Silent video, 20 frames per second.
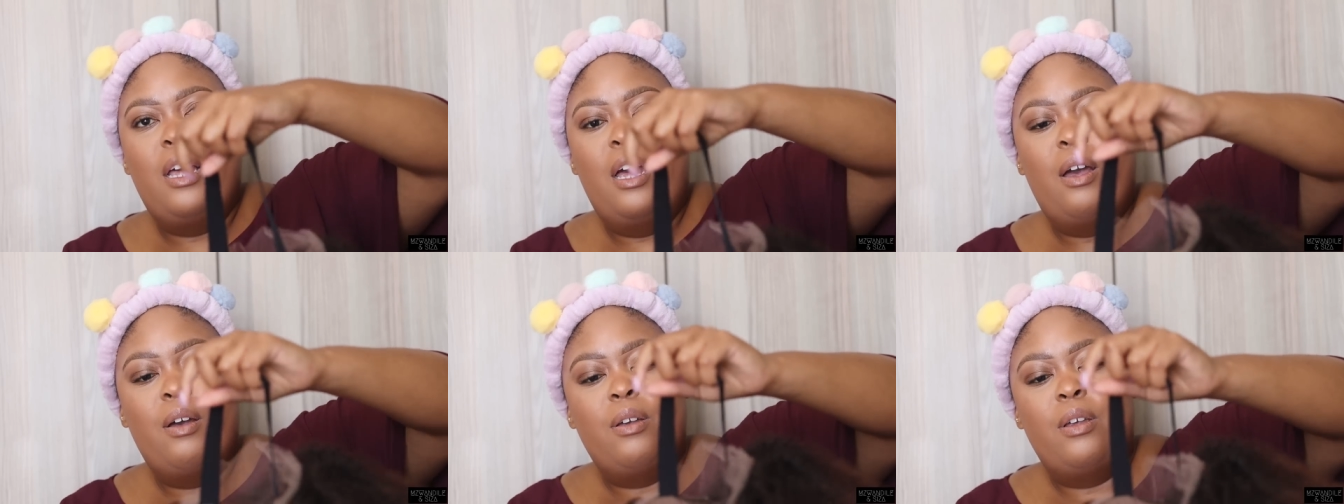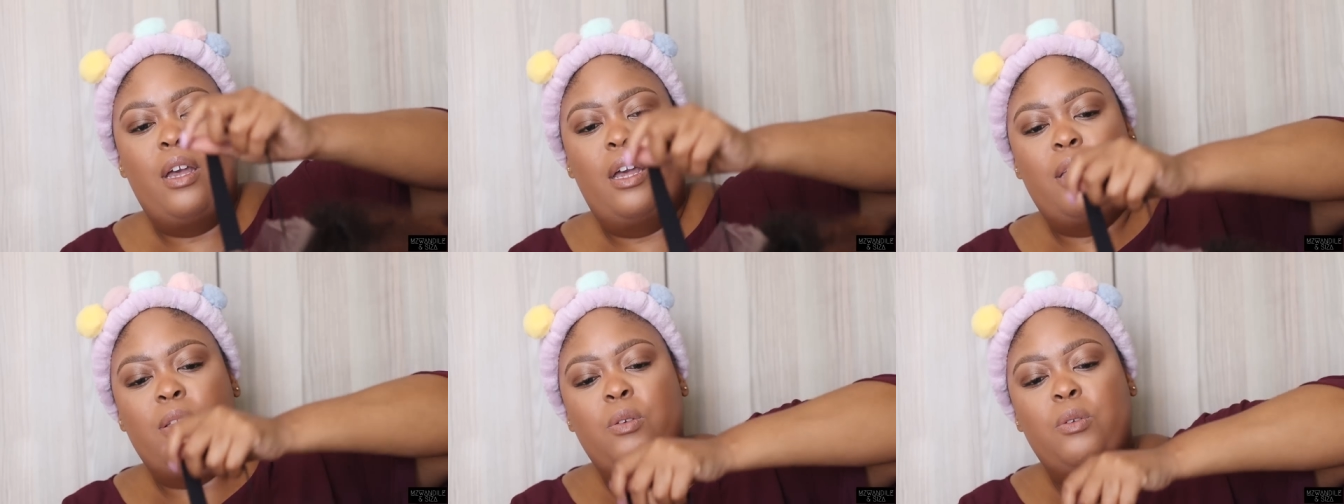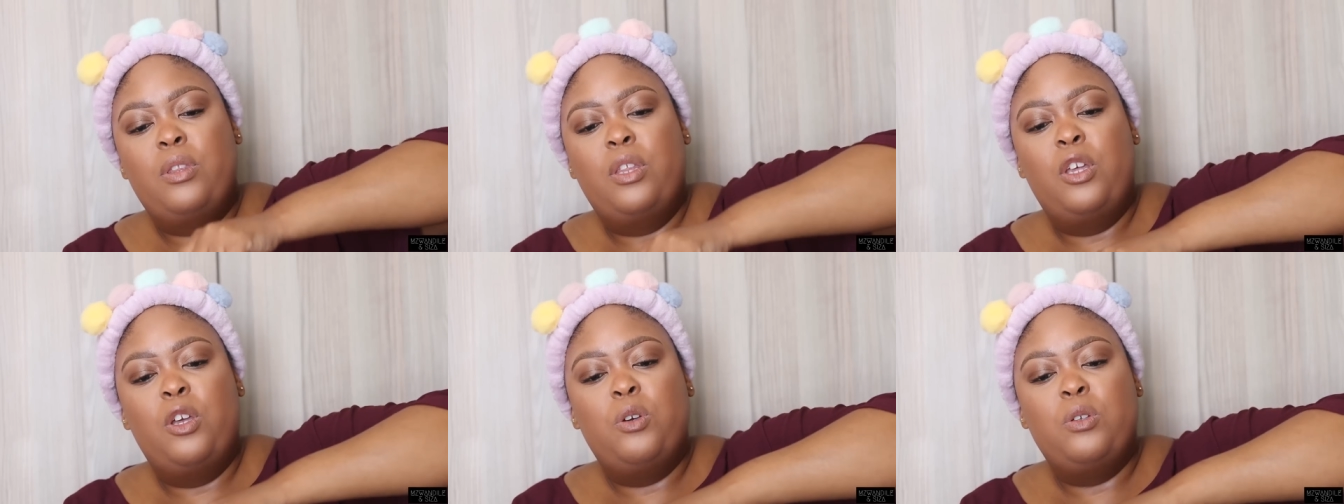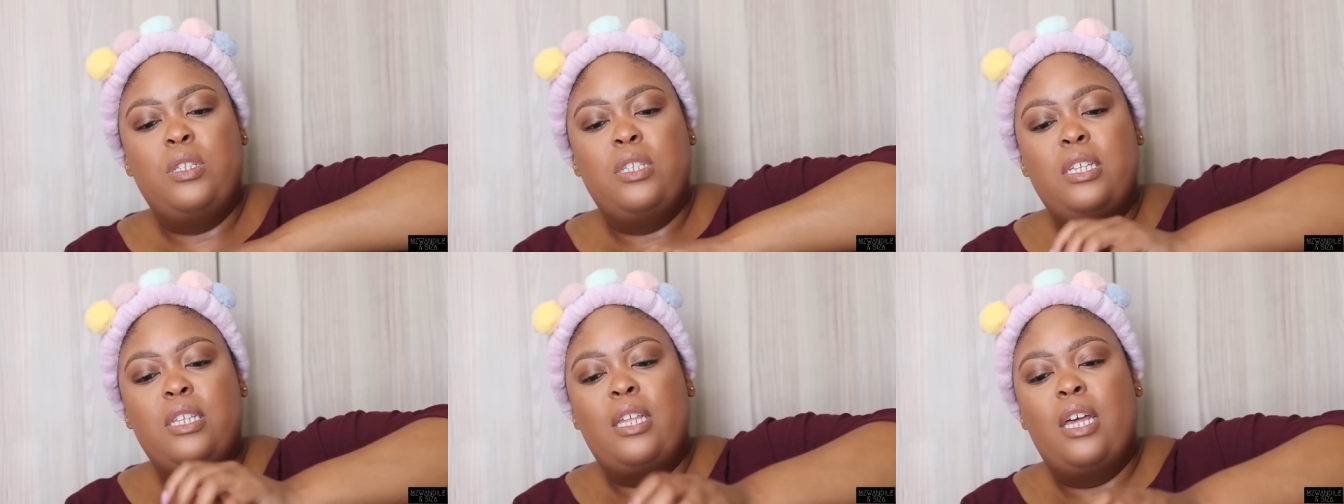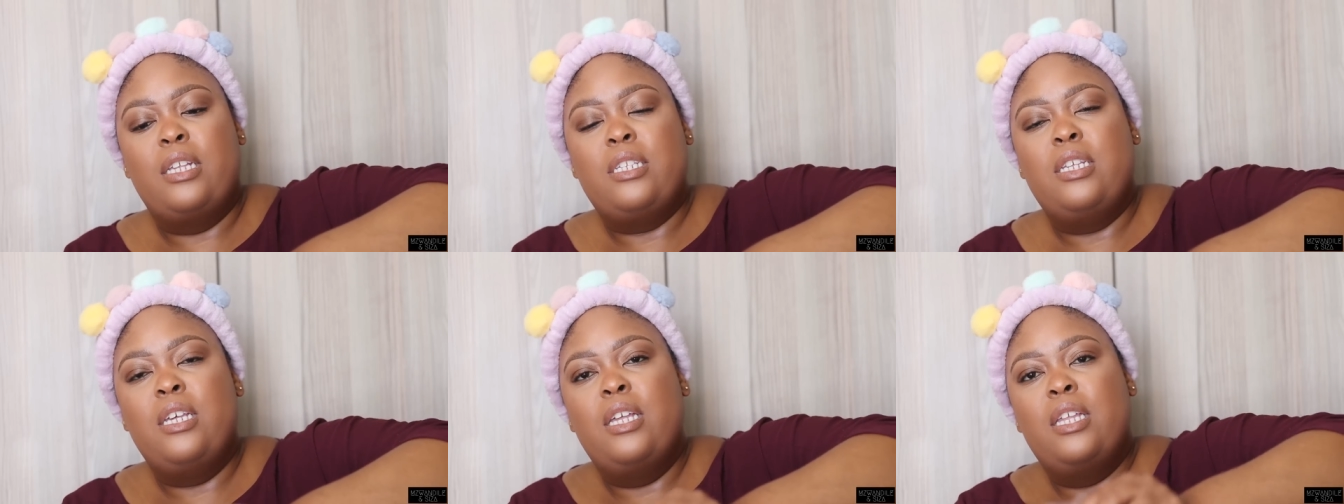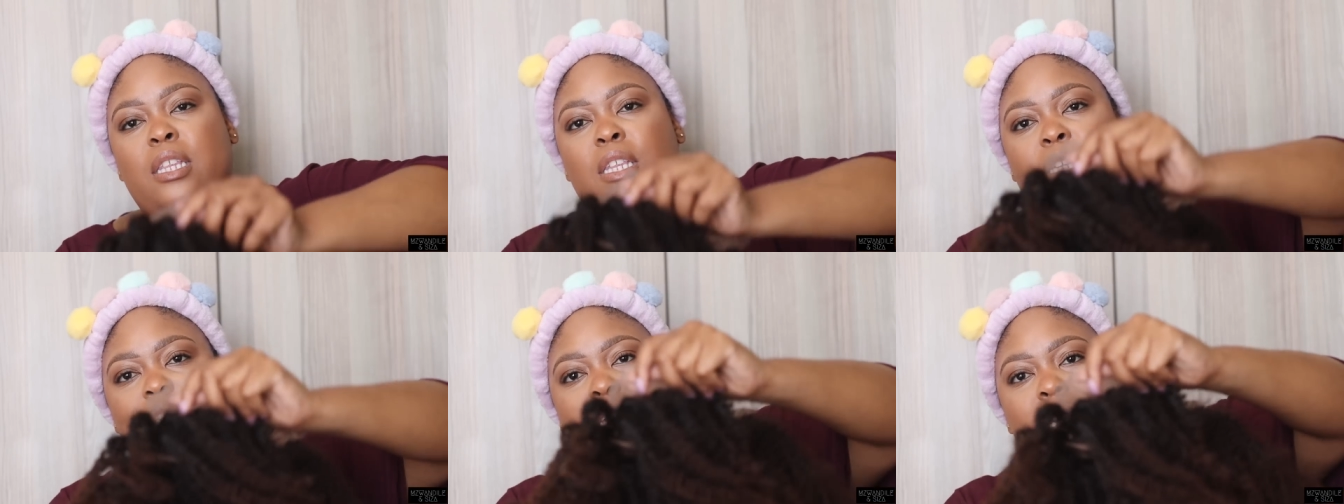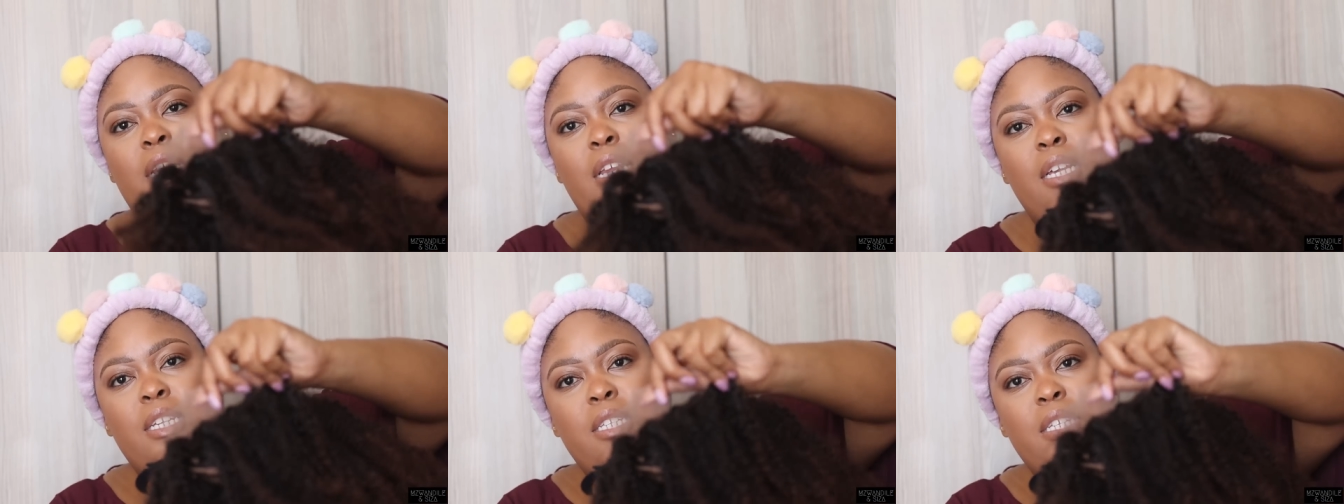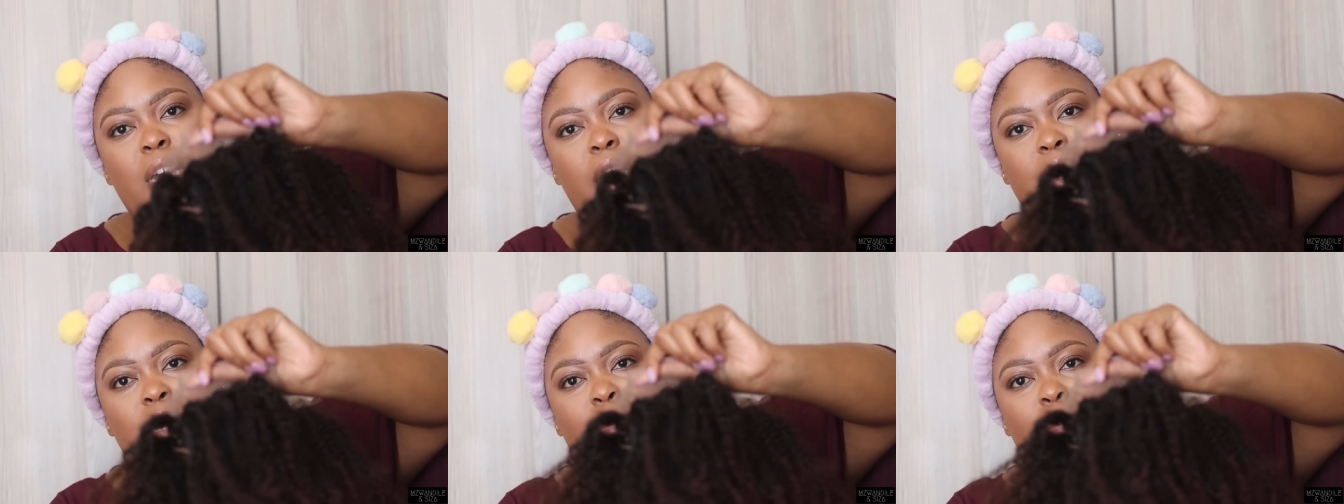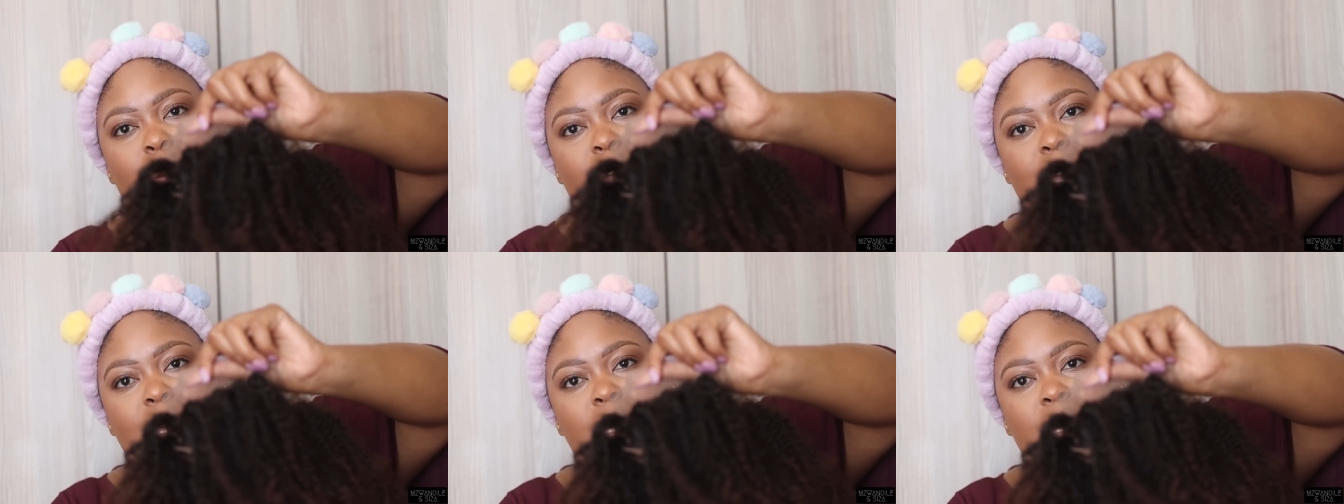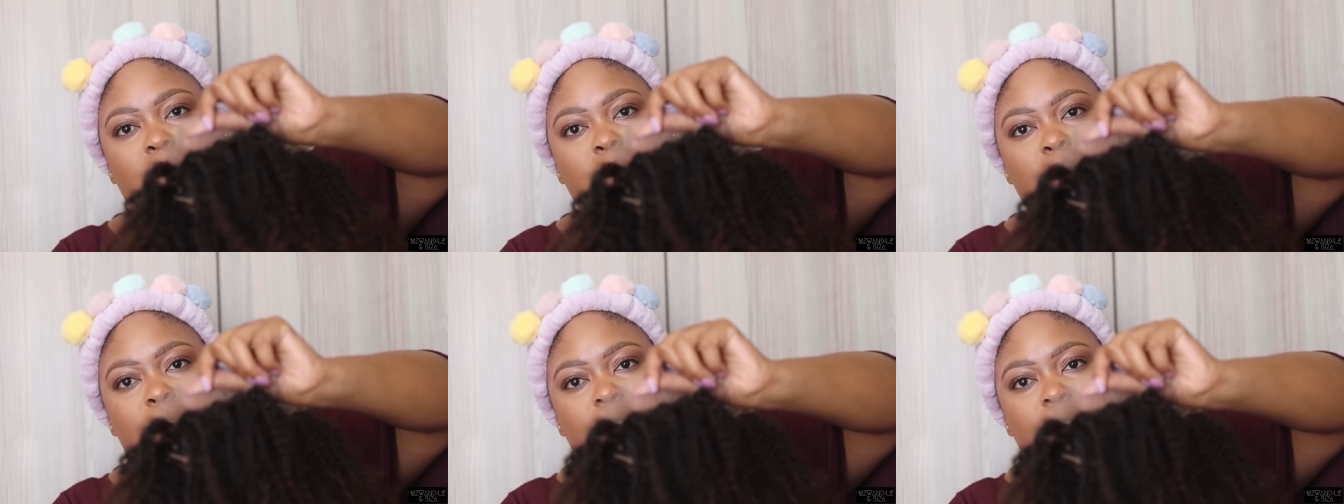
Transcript: I don't think you can see that there's a lace here at the back